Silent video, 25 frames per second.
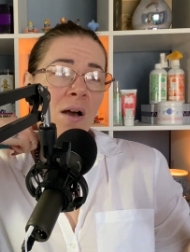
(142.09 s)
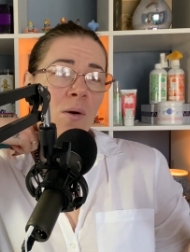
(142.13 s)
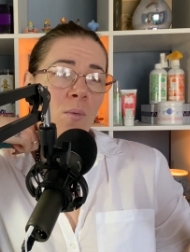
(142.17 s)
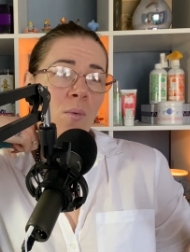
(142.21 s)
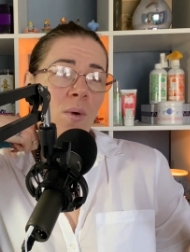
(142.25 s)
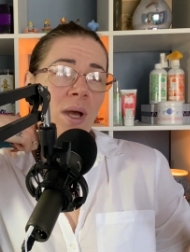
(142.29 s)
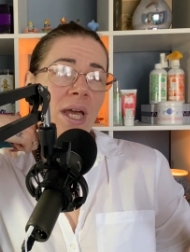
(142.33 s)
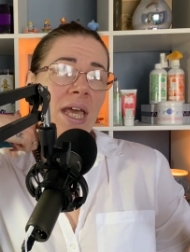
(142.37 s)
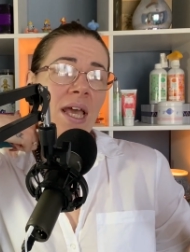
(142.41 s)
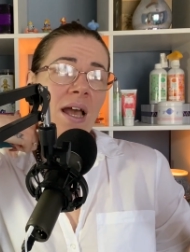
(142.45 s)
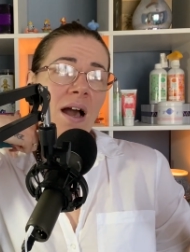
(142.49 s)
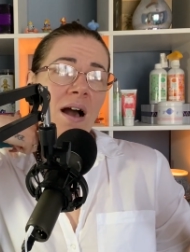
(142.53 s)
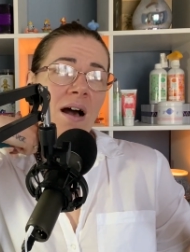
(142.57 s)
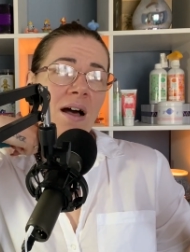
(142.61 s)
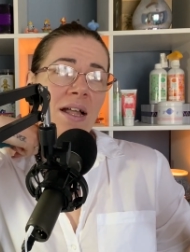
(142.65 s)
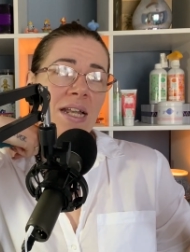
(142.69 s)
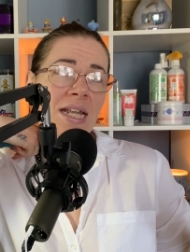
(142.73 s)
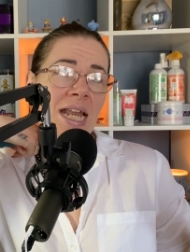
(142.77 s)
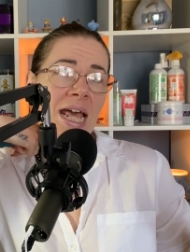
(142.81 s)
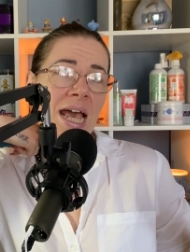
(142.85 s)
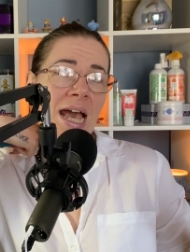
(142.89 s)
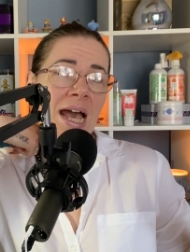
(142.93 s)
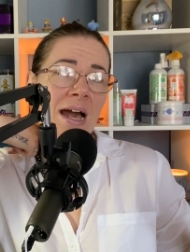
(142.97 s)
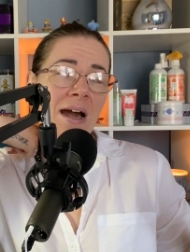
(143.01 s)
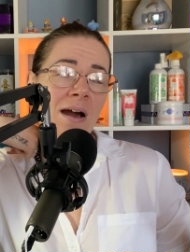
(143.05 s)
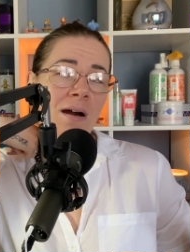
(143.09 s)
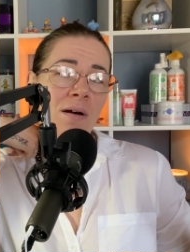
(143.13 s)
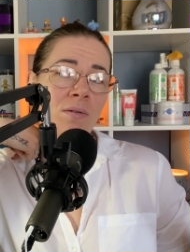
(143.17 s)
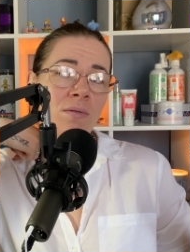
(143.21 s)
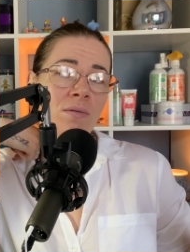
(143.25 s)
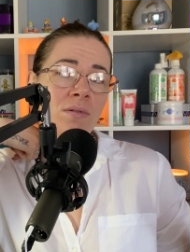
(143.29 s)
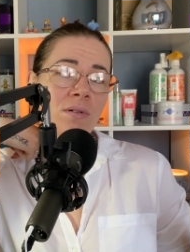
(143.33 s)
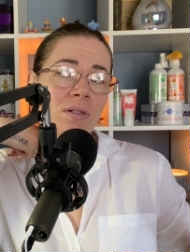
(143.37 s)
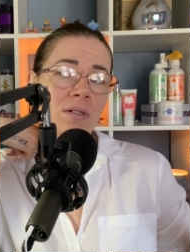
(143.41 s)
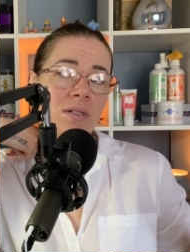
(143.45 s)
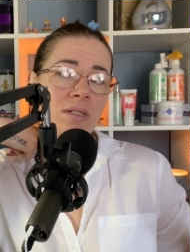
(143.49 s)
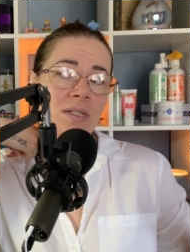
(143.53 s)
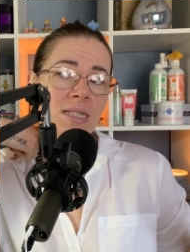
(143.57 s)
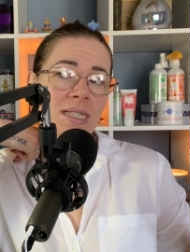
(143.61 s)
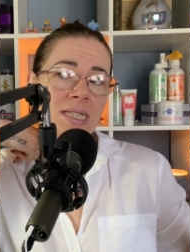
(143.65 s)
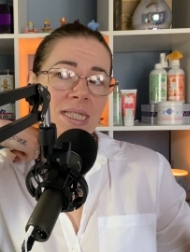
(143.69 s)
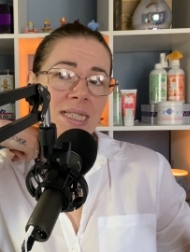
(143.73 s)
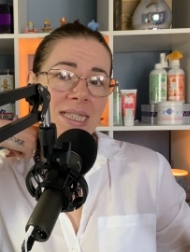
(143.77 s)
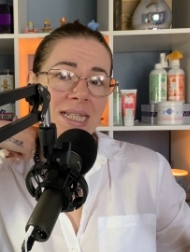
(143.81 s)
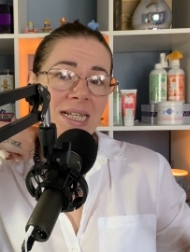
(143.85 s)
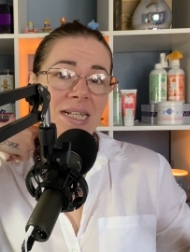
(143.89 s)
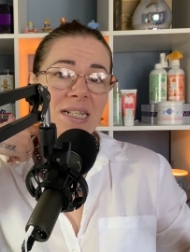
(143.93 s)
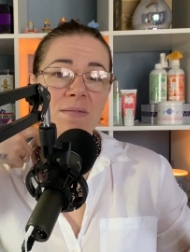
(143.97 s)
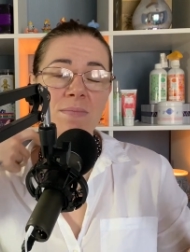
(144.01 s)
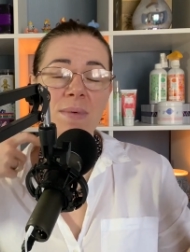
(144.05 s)
We are now
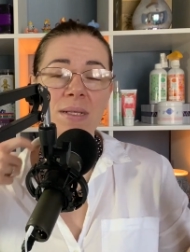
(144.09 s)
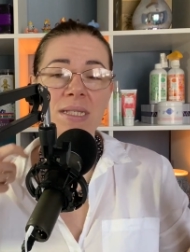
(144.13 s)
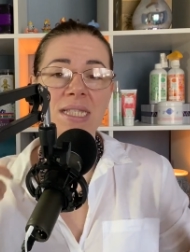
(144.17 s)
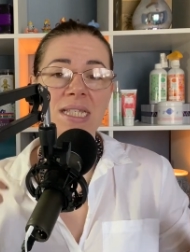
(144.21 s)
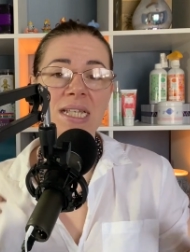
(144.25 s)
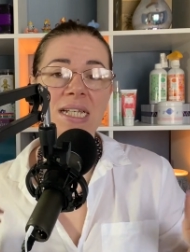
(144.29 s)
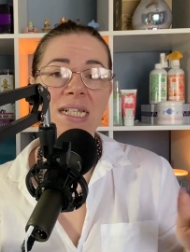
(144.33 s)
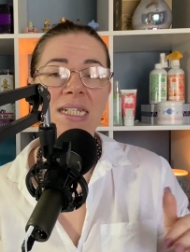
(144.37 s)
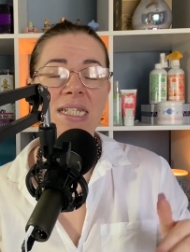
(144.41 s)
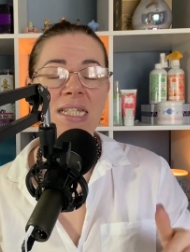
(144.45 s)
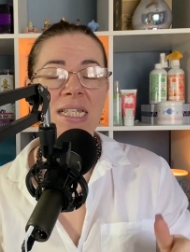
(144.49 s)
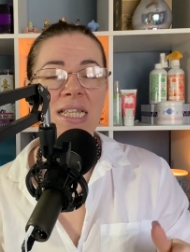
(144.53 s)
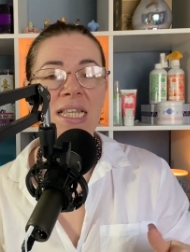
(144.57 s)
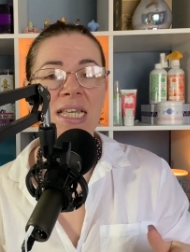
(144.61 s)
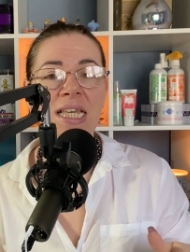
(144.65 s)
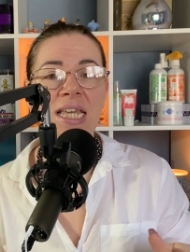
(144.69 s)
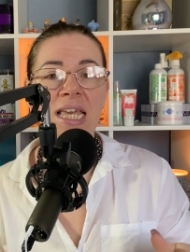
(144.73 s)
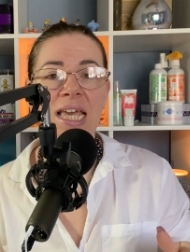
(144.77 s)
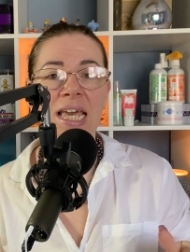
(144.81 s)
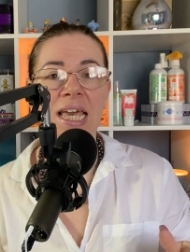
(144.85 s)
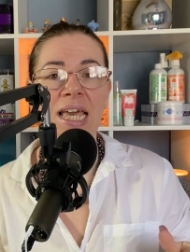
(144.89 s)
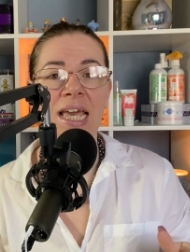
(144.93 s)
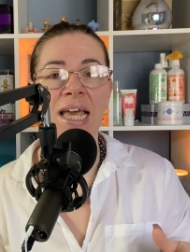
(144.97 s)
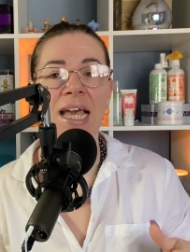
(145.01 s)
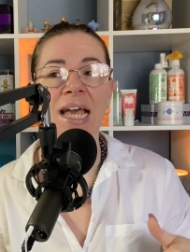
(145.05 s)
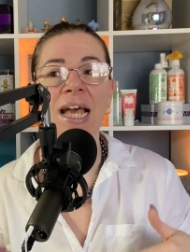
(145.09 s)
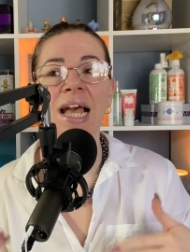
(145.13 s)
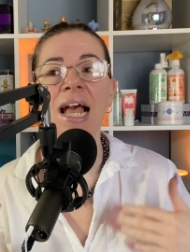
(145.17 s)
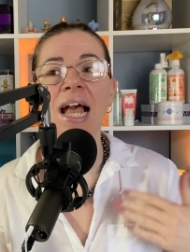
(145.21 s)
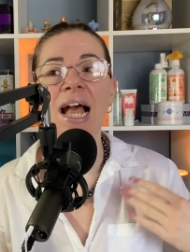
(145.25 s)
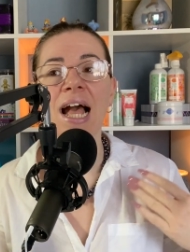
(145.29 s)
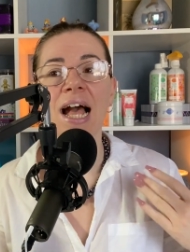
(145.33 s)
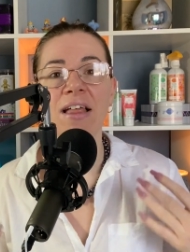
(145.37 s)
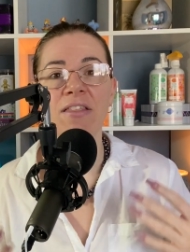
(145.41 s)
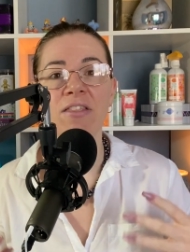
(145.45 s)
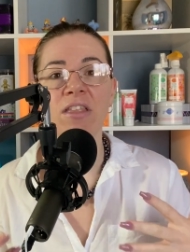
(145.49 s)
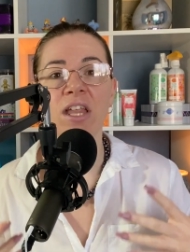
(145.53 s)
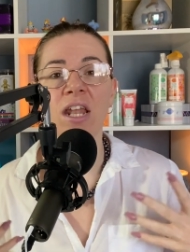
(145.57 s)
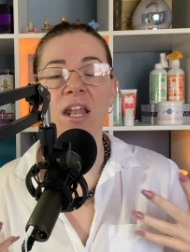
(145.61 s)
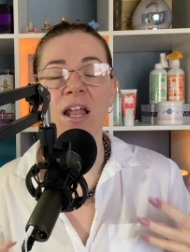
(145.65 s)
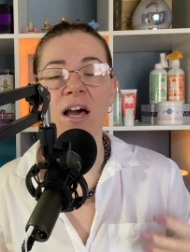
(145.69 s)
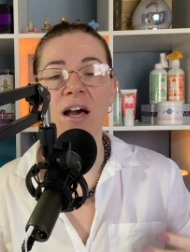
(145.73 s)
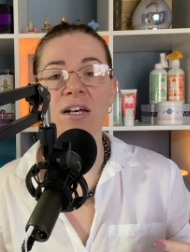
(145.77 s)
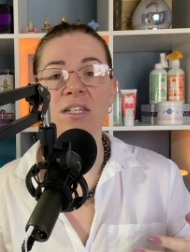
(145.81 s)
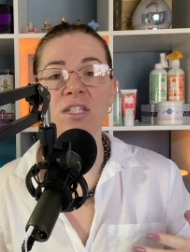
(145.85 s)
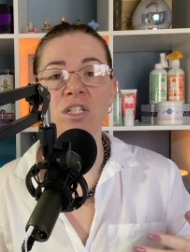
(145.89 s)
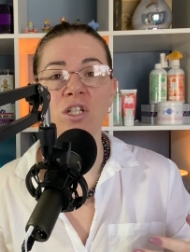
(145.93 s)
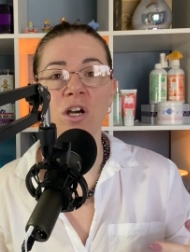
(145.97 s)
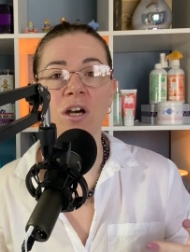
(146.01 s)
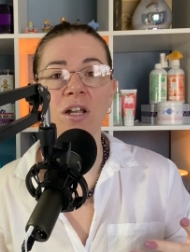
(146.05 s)
6 months into the year, and the
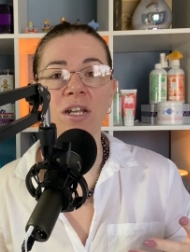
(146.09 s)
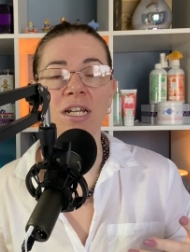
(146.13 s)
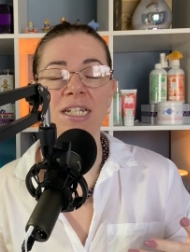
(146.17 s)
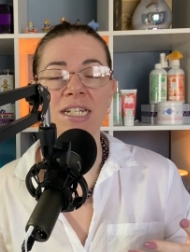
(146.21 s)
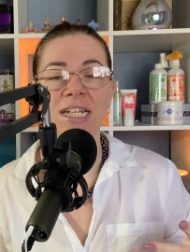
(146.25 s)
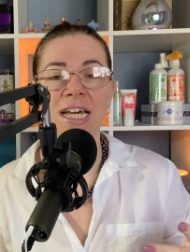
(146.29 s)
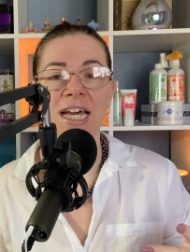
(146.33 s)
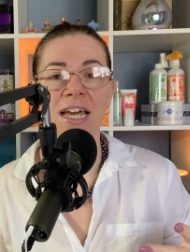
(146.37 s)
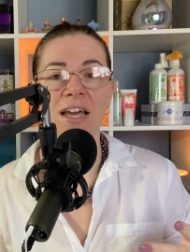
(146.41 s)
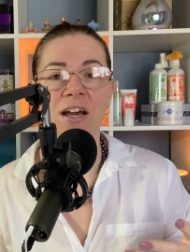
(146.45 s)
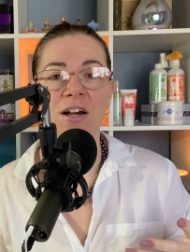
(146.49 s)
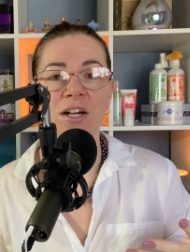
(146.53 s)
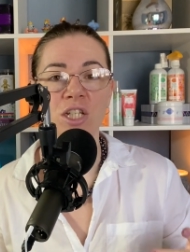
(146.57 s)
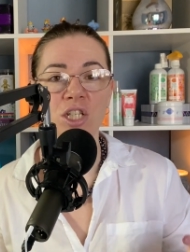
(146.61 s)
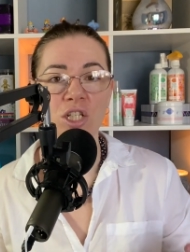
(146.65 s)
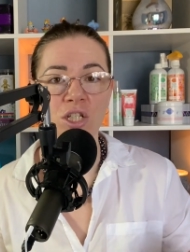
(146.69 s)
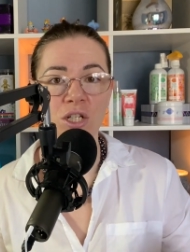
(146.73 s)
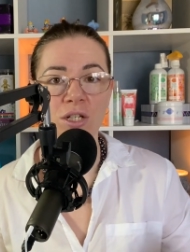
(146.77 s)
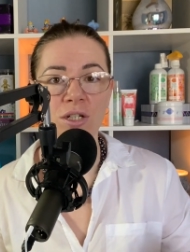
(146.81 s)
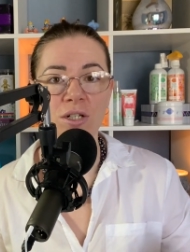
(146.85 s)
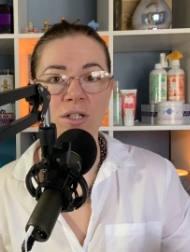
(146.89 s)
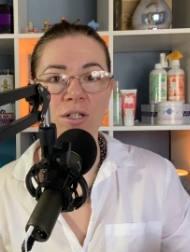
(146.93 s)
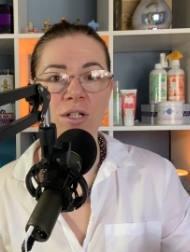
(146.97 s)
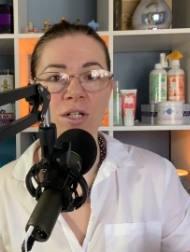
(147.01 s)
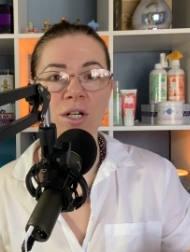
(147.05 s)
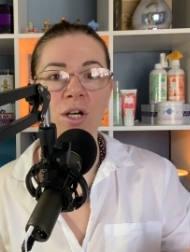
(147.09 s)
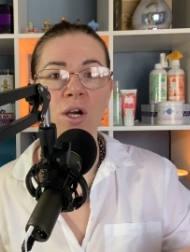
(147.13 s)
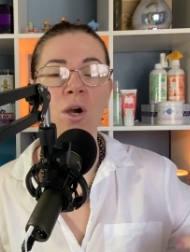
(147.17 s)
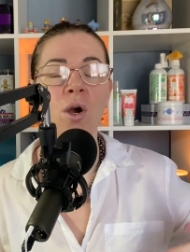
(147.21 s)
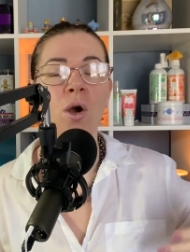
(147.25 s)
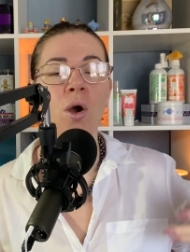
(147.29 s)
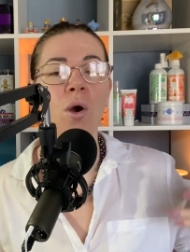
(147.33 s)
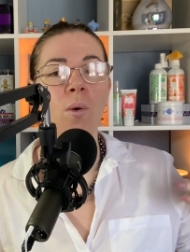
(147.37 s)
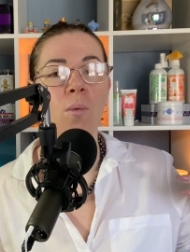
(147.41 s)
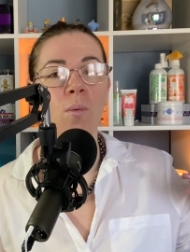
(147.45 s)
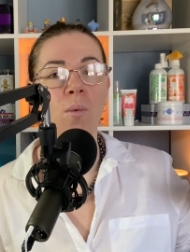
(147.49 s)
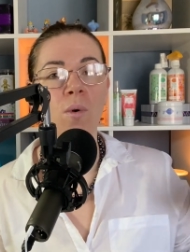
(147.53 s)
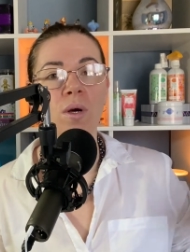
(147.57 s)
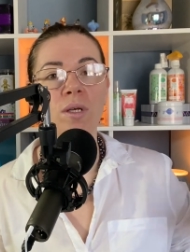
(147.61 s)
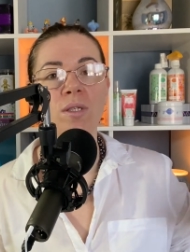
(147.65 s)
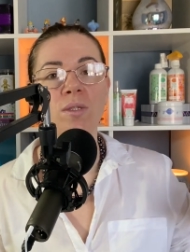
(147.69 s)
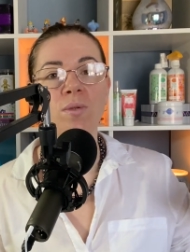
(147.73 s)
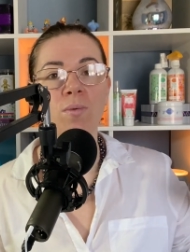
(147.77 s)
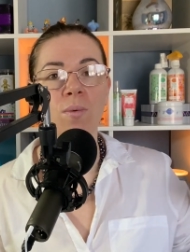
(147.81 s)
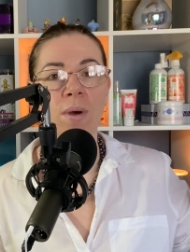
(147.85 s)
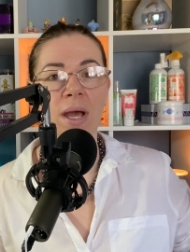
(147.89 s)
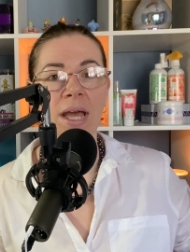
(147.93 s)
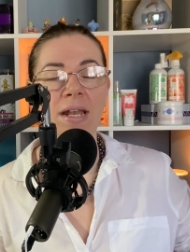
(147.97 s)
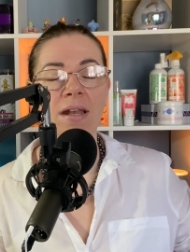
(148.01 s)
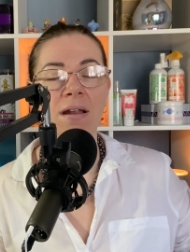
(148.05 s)
last holiday I took was
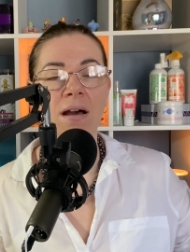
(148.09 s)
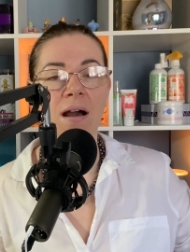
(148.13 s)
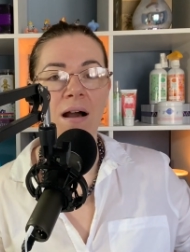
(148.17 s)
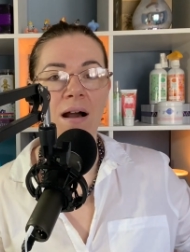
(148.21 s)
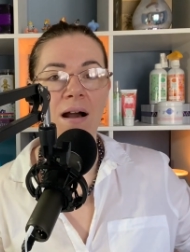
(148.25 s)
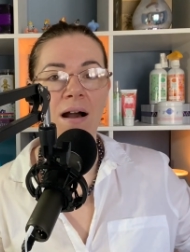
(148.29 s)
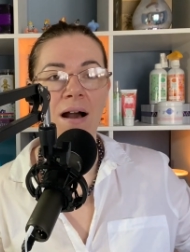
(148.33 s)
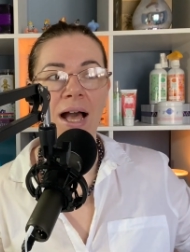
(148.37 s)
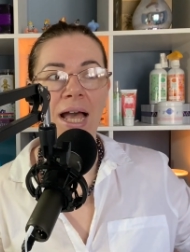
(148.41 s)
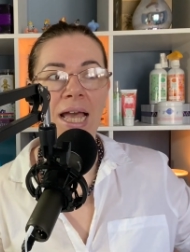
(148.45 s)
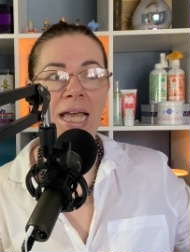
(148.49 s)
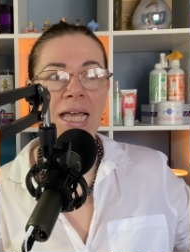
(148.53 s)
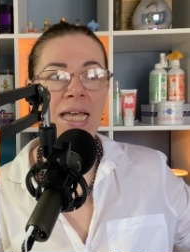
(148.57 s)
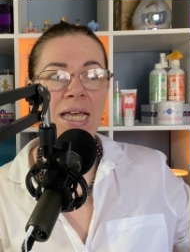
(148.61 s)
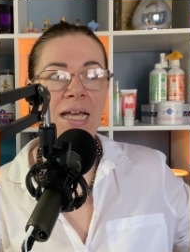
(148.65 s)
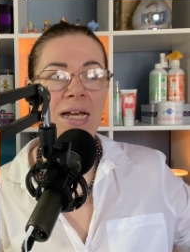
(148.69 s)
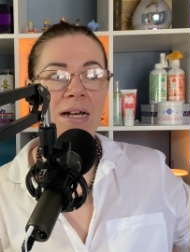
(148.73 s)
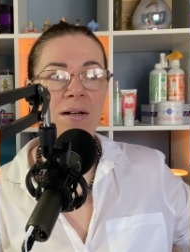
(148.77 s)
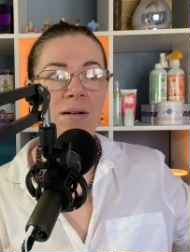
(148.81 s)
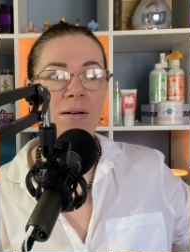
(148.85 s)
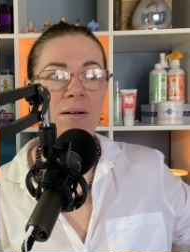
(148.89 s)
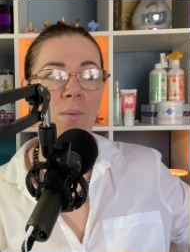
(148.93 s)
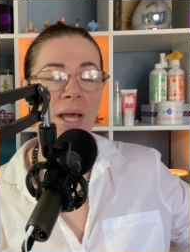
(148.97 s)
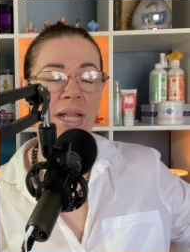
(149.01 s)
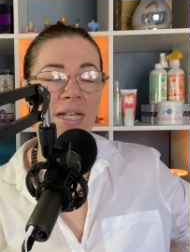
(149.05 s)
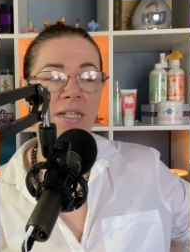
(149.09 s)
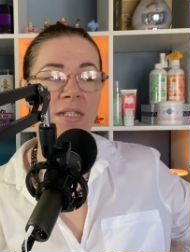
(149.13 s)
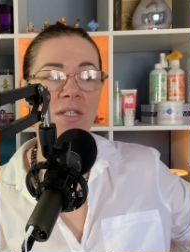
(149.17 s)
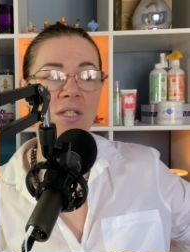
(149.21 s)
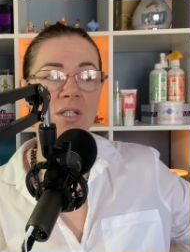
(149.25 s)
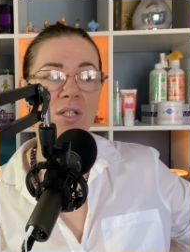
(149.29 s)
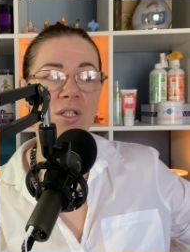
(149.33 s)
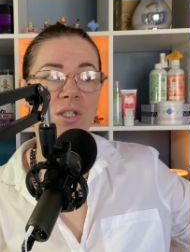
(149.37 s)
when I when